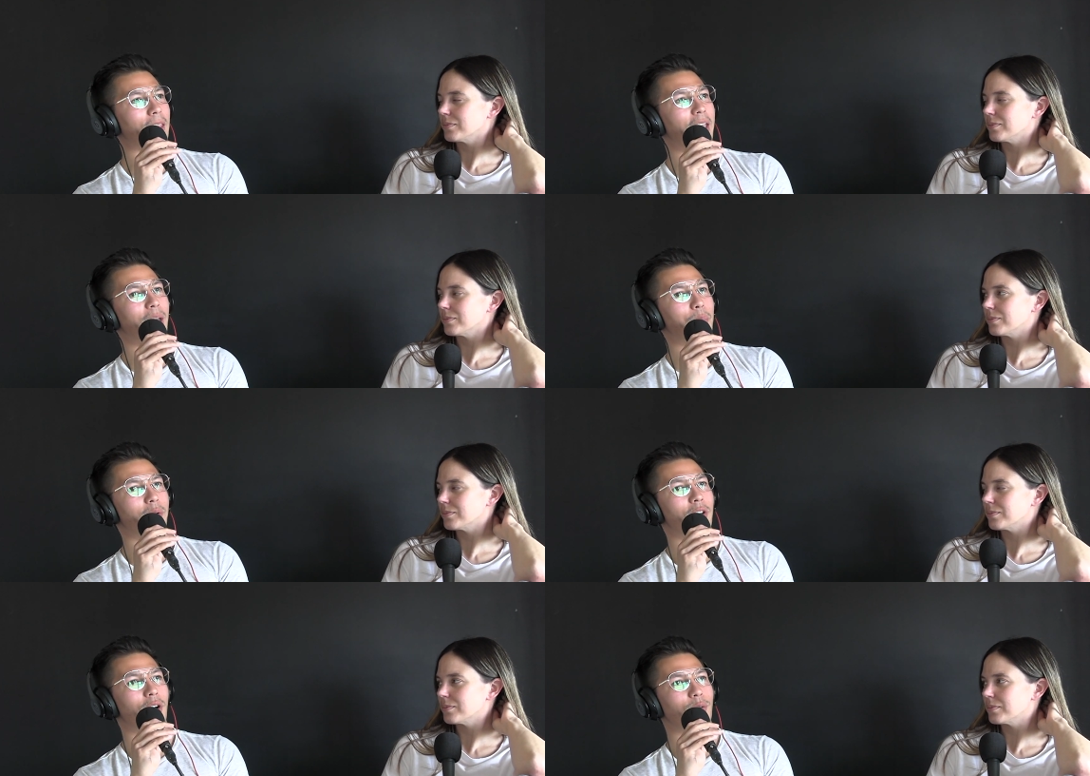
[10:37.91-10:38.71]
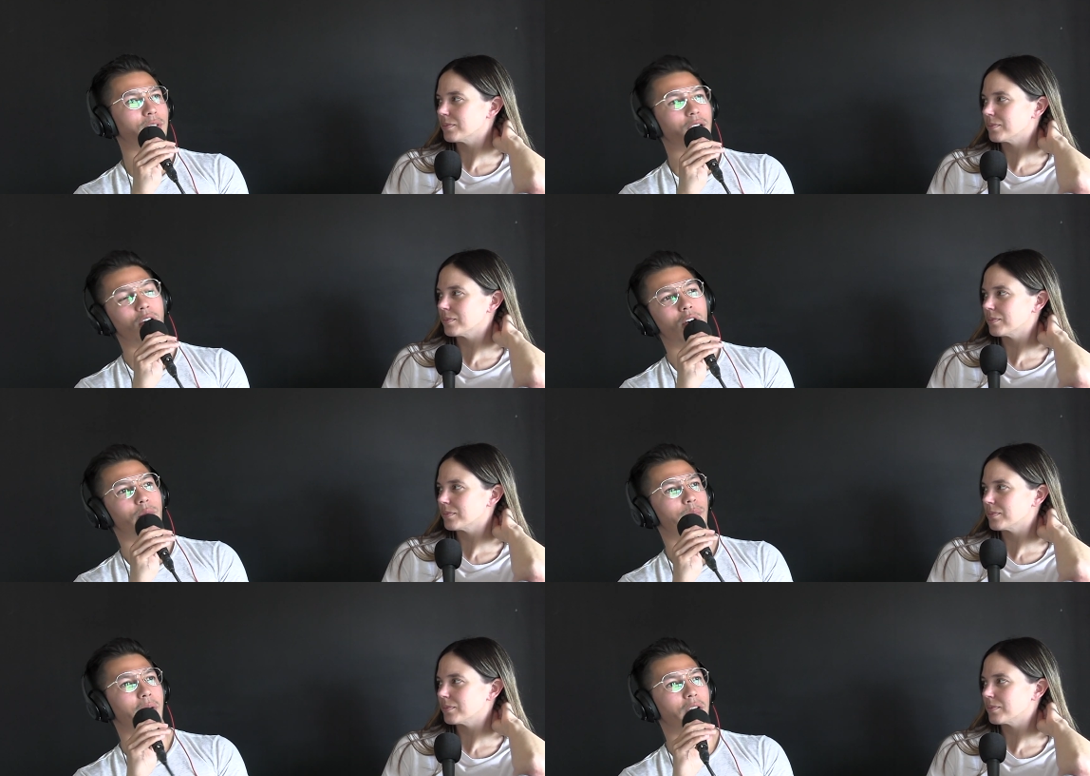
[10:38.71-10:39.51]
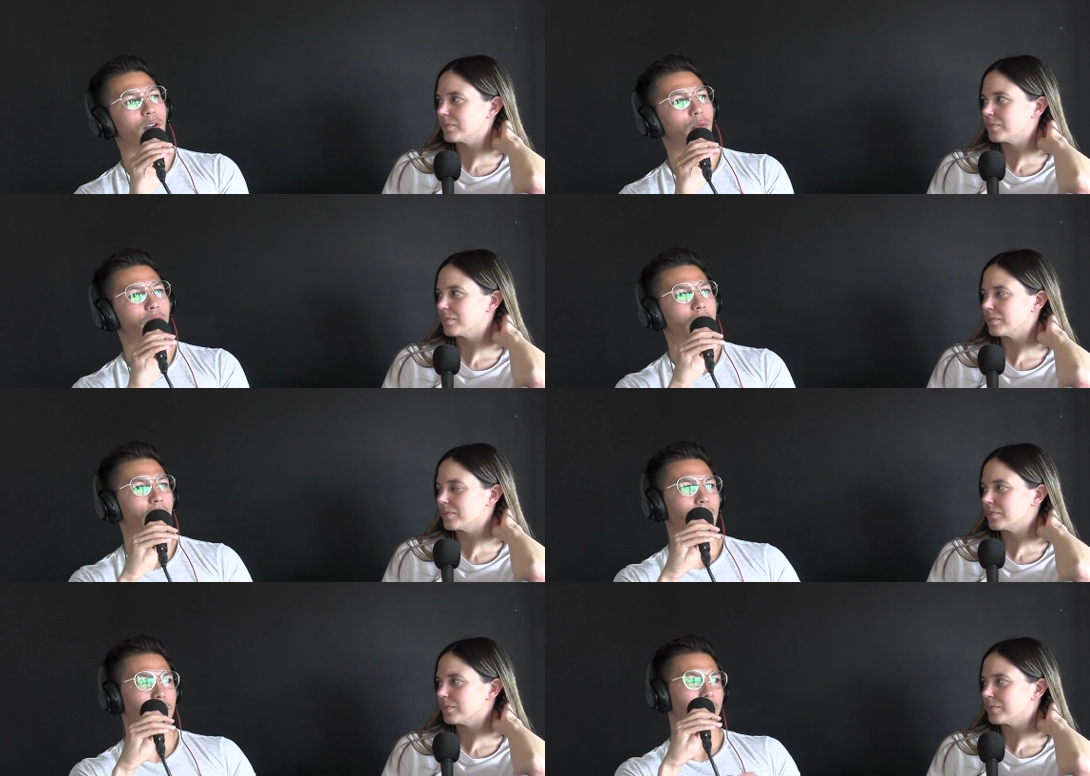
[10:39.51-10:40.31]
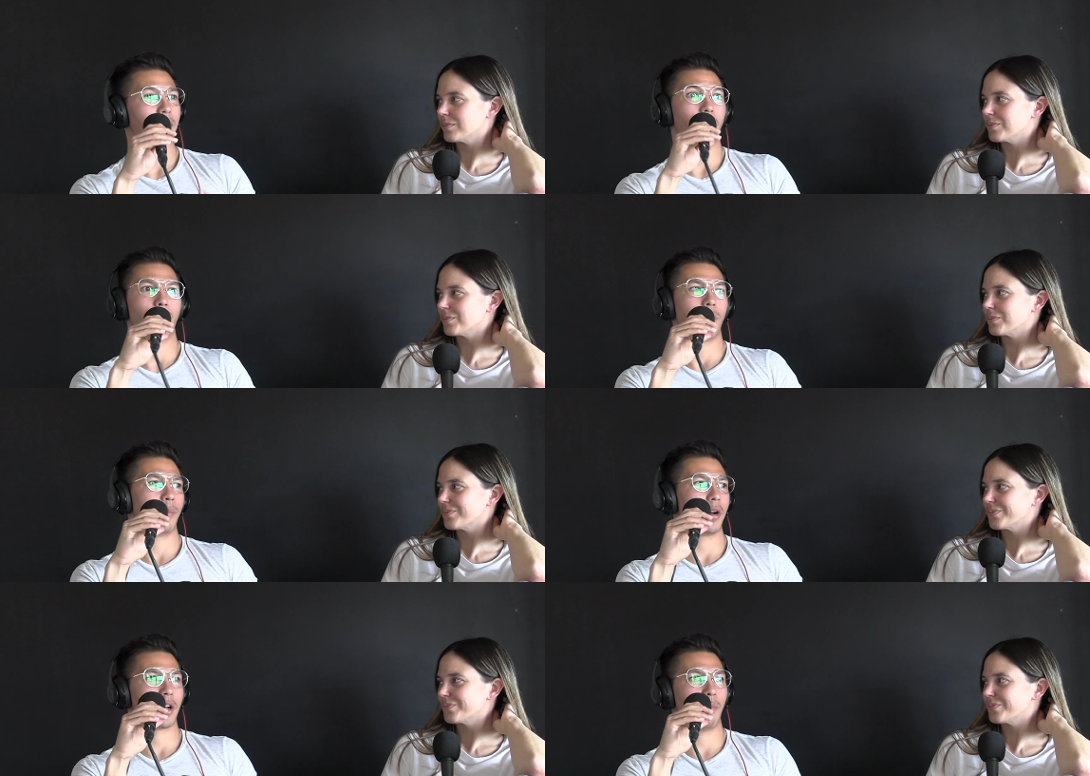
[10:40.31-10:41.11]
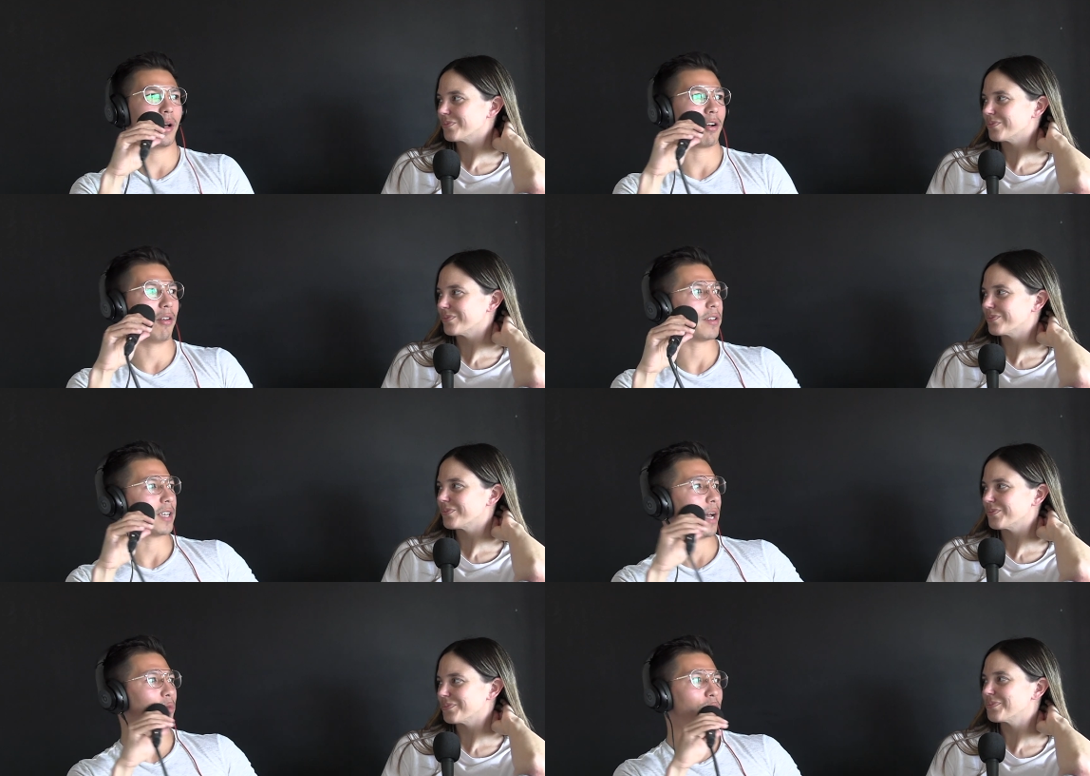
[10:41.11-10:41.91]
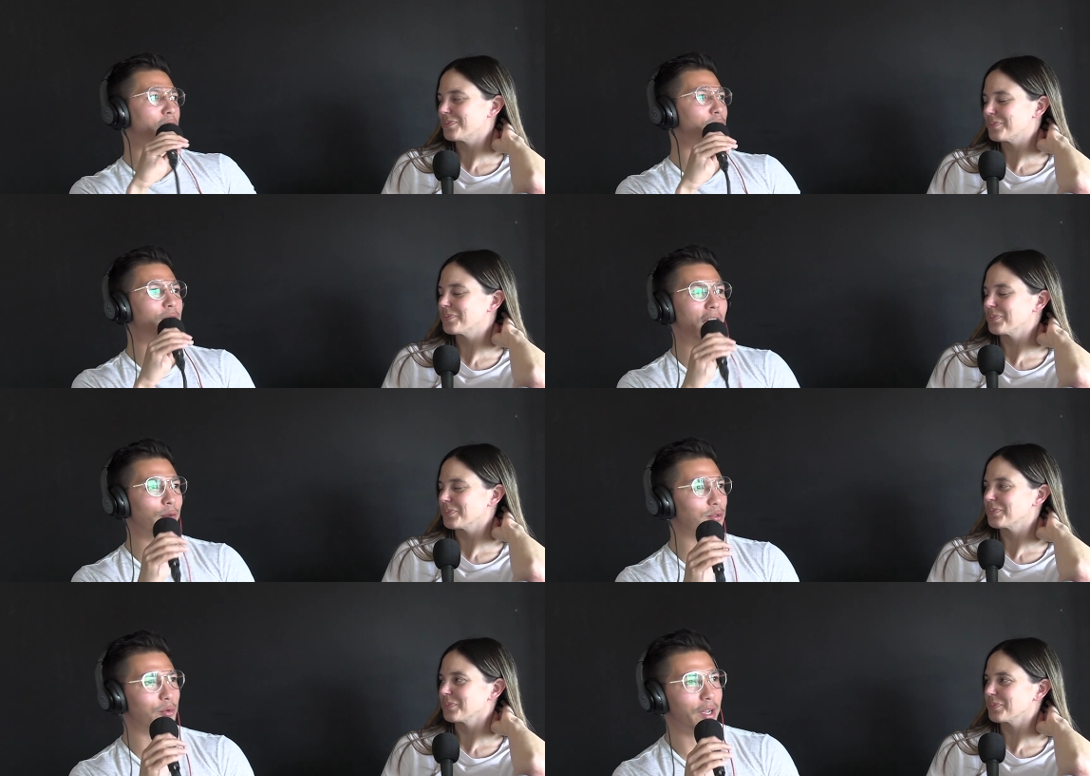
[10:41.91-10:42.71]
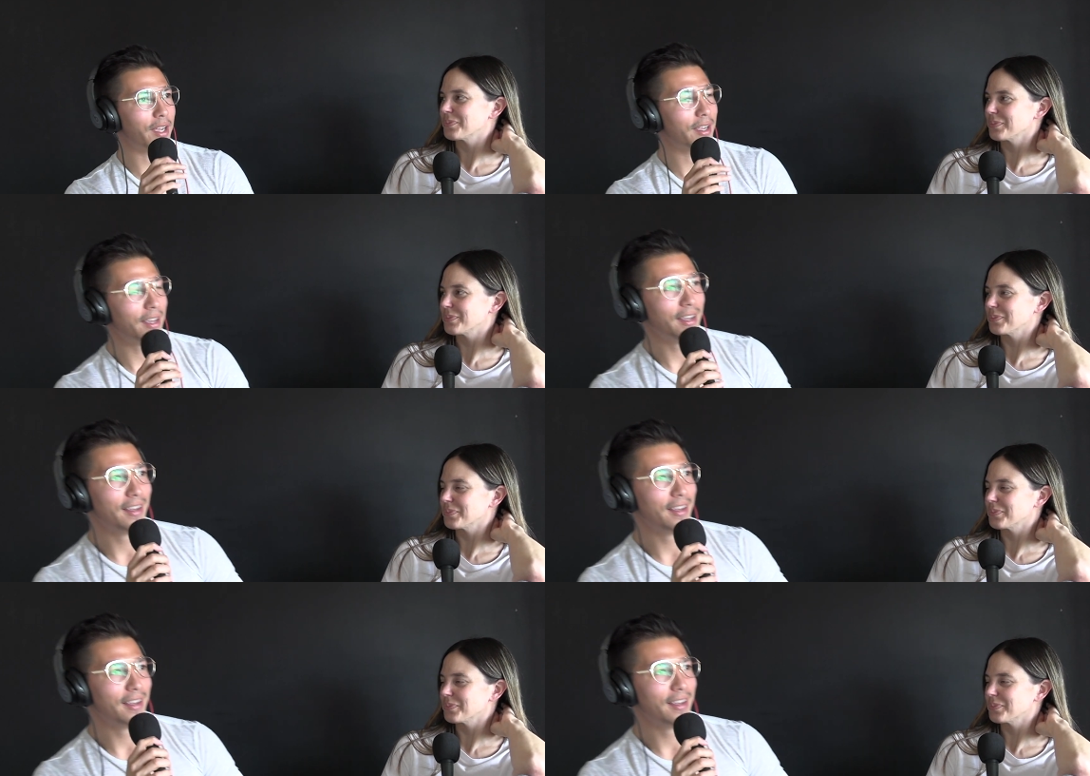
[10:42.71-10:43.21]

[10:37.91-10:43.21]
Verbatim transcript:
Speaker 1: And, but, you know, I was like, oh, man, don't worry, guys. Like, I'm, I'm going to come back all the time. We're only three hours away.